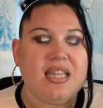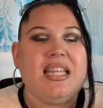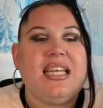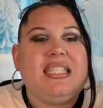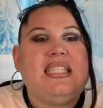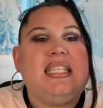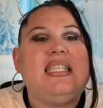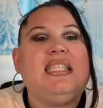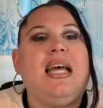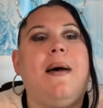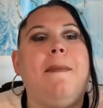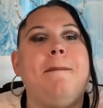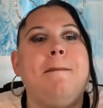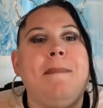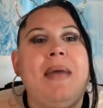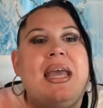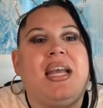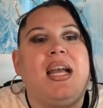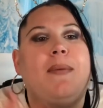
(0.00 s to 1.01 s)
This is a
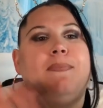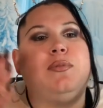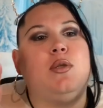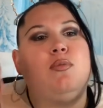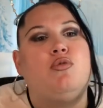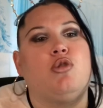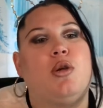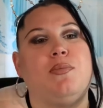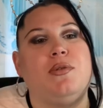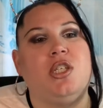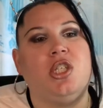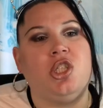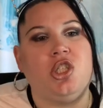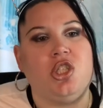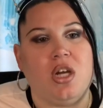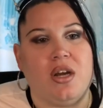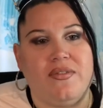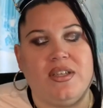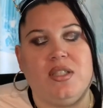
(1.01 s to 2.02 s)
makeup subscription
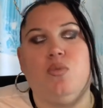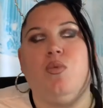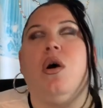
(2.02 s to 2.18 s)
service.